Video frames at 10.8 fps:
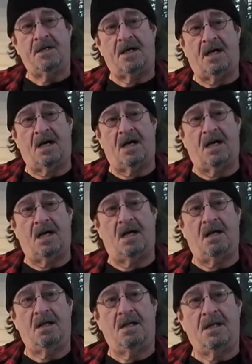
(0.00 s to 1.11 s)
uh,
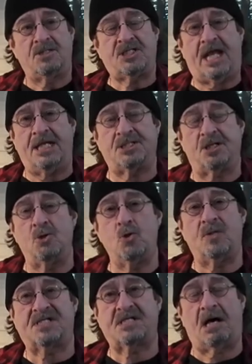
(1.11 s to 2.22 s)
change in who
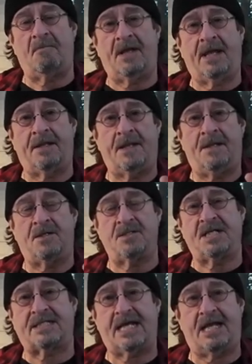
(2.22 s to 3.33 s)
was coming, and then they're
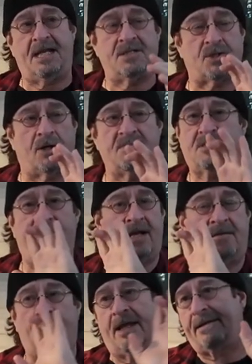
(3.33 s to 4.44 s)
dictating terms to me, and
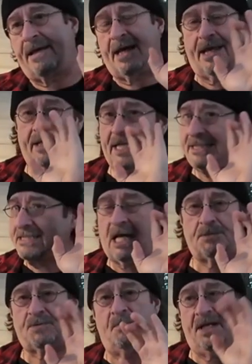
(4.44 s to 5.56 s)
I'm like, ah, that's
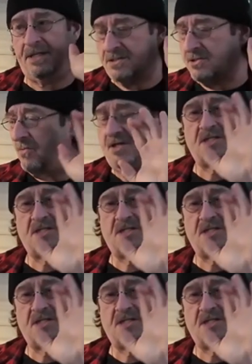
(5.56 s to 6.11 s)
not for me, so we